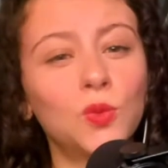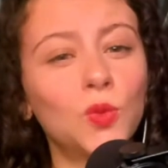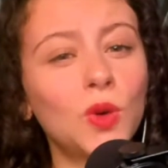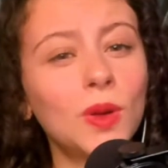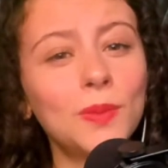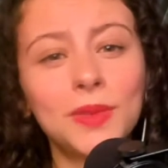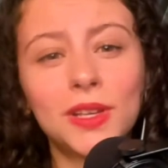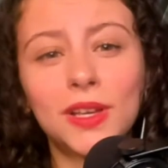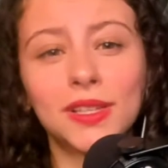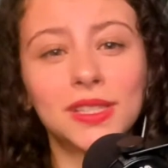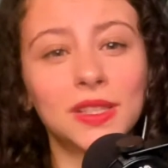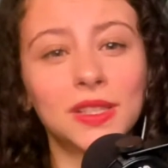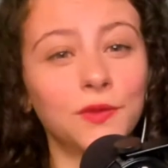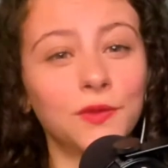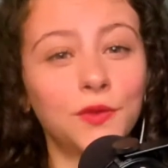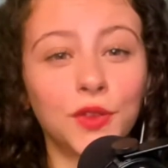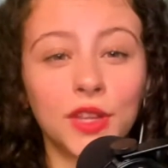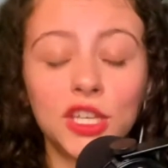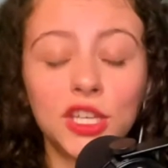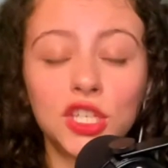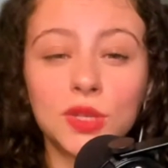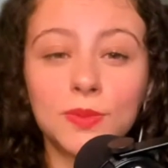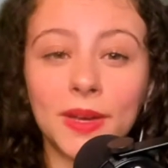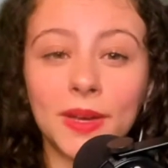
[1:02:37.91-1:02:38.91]
One, because
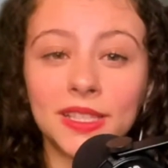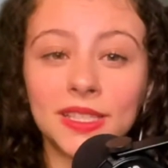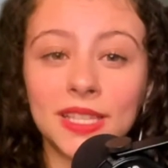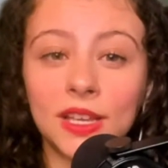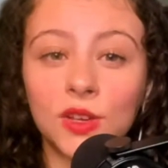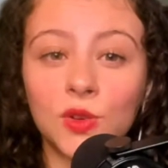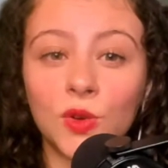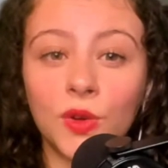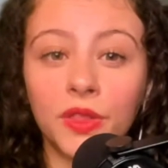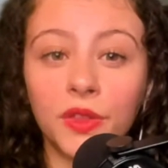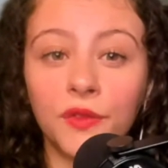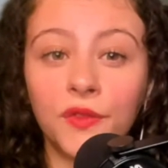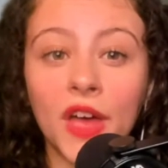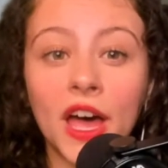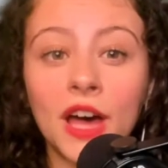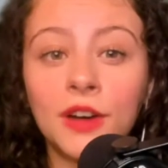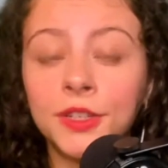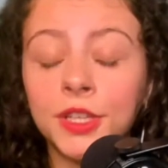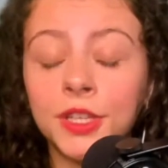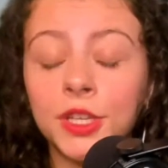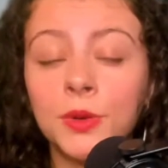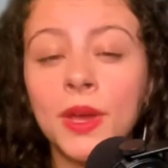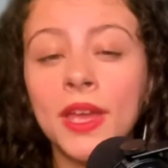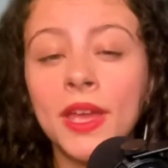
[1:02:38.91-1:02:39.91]
inflation might take all the
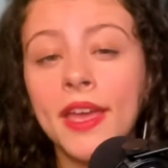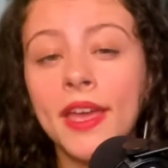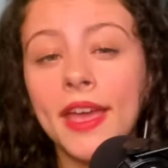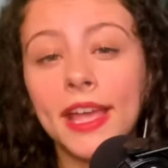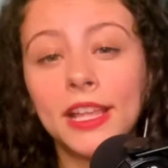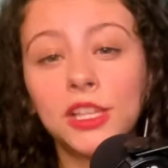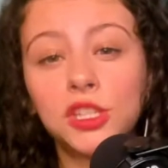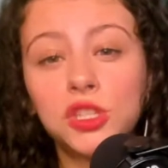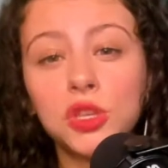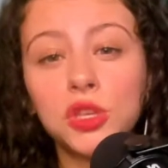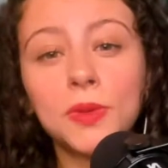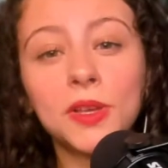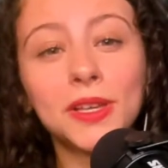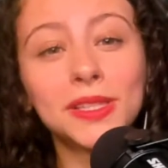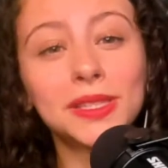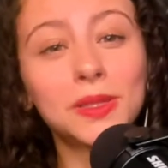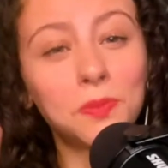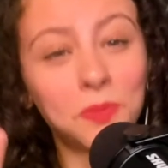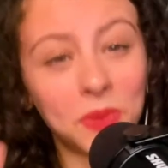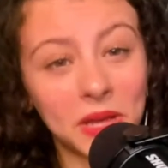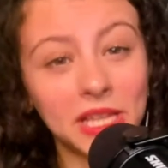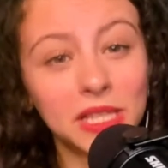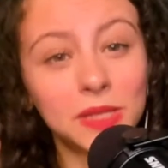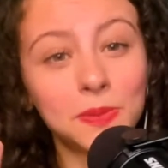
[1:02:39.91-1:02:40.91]
value, and two, because the
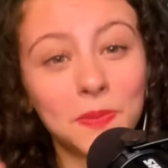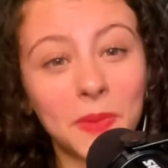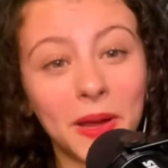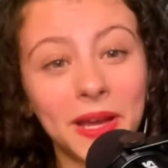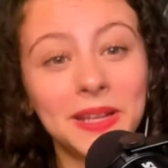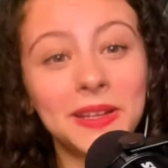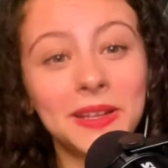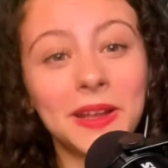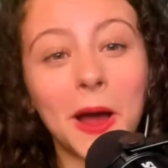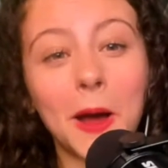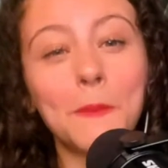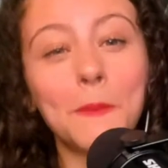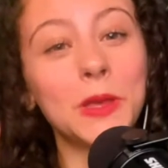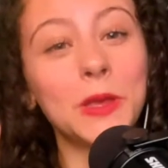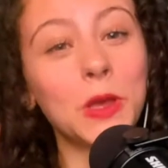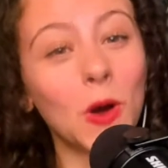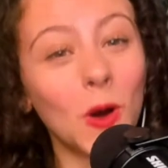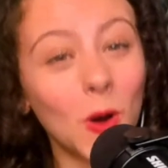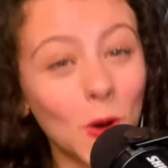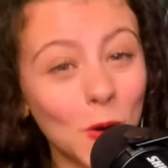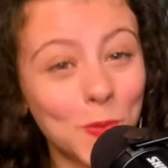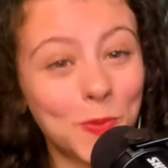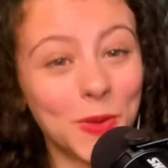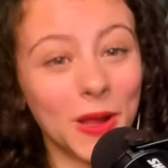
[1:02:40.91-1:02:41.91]
banks might not be
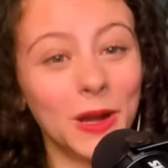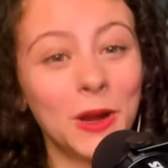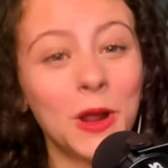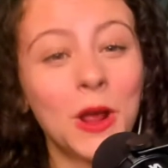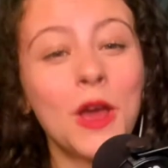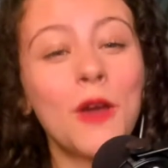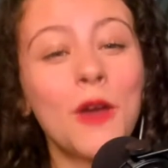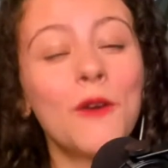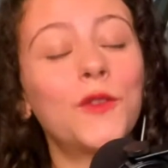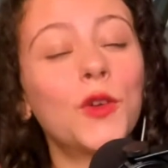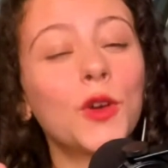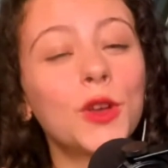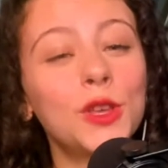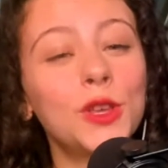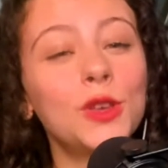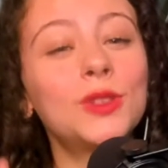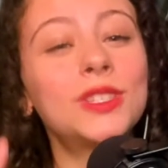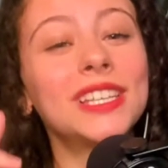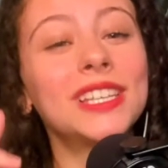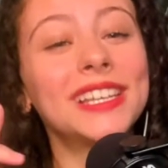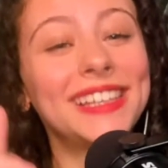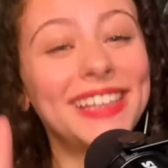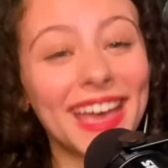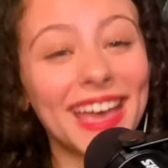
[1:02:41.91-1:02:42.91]
open for you
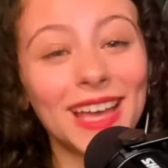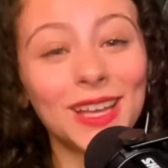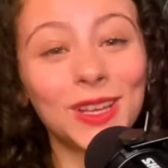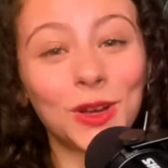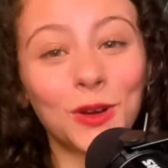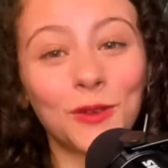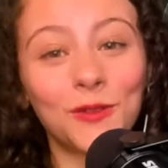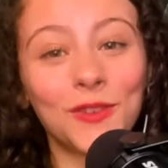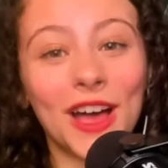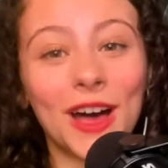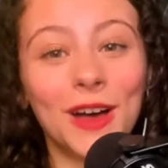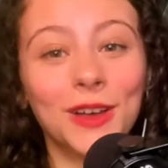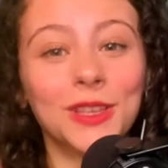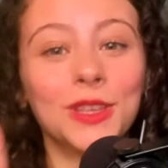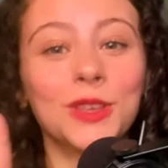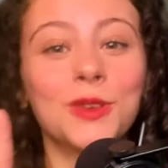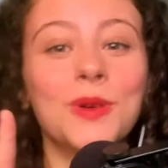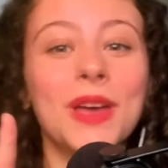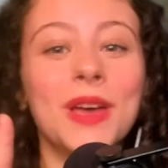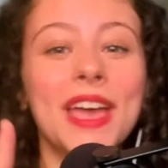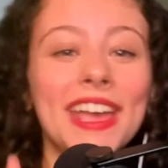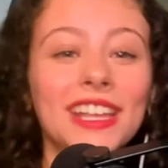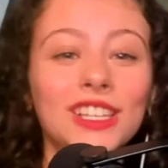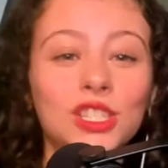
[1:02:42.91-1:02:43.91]
to get your value
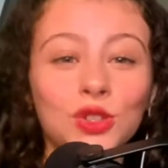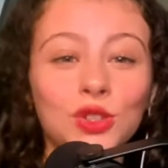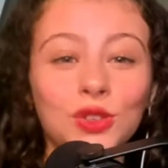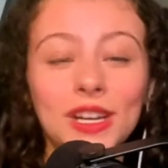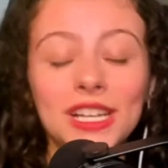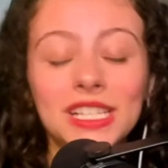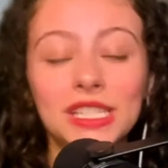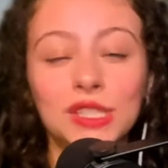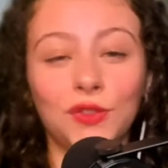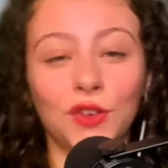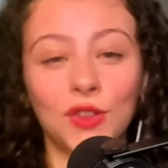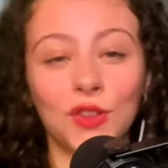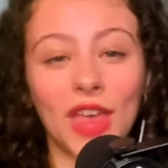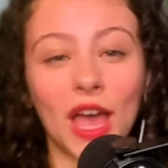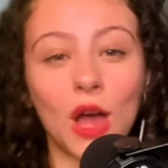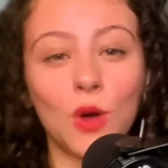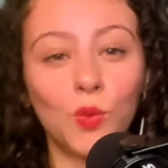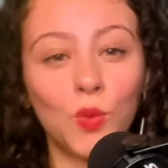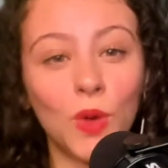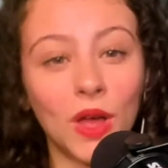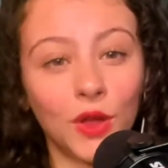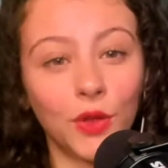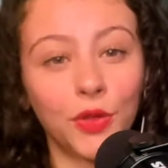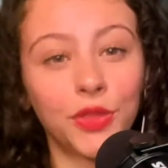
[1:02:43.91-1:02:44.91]
and transfer that
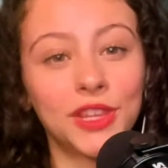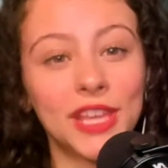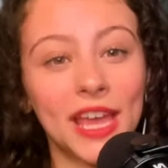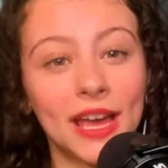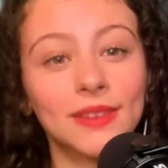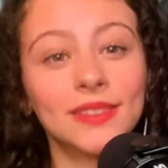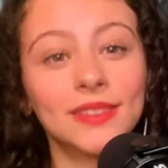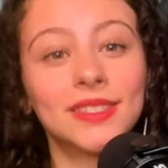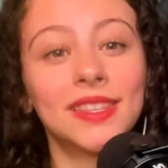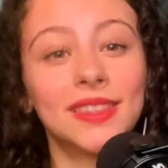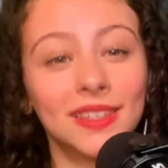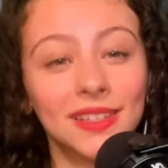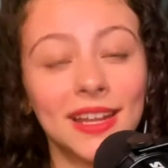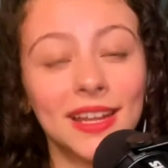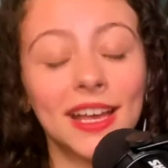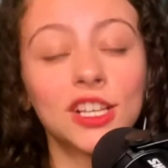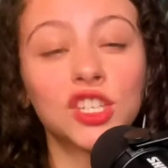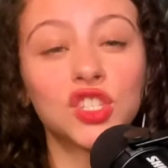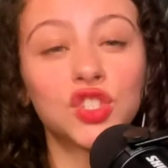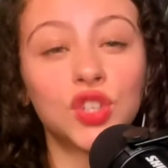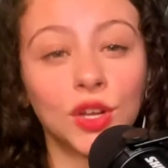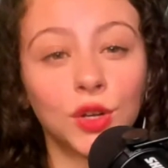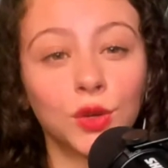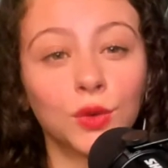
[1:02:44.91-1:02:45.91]
wealth down to the
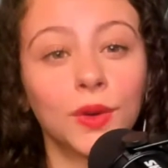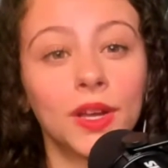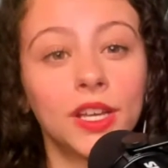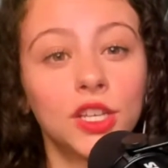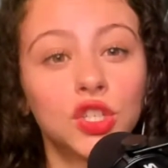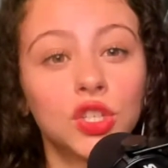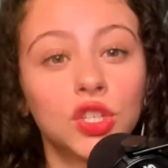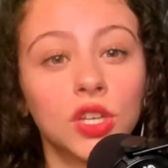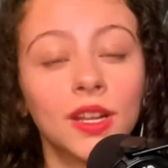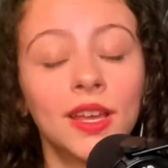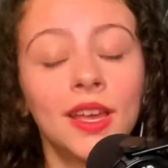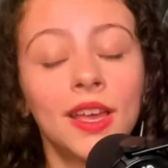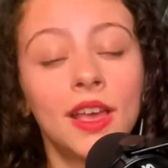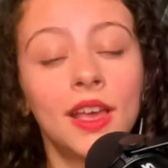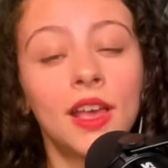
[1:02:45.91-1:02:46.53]
next generation.